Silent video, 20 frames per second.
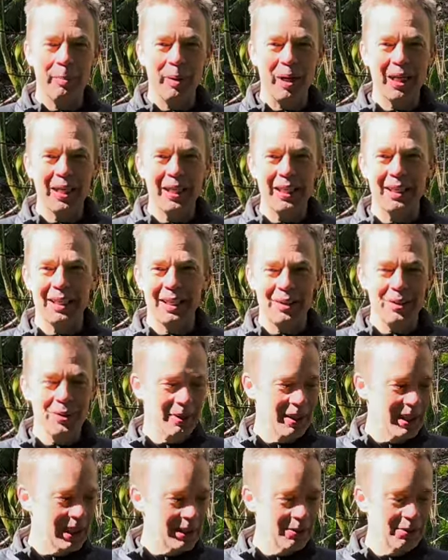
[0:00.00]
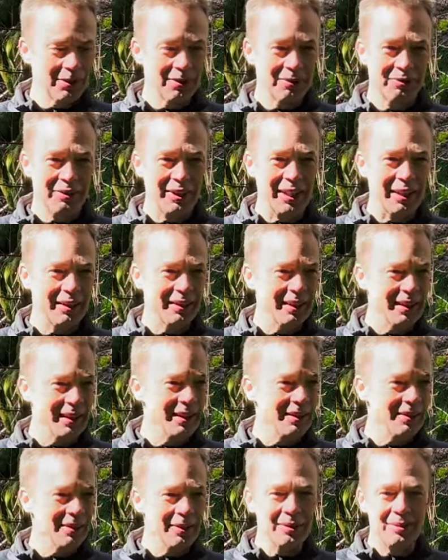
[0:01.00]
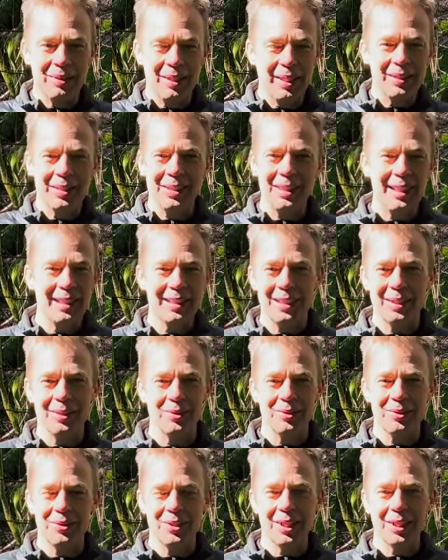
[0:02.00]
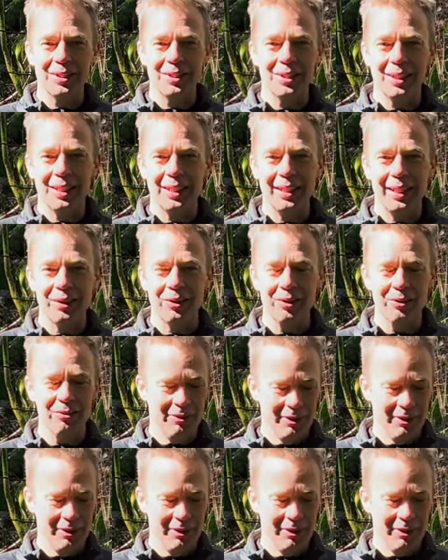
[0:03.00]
bike and you get all filthy, it's easy to just clean off.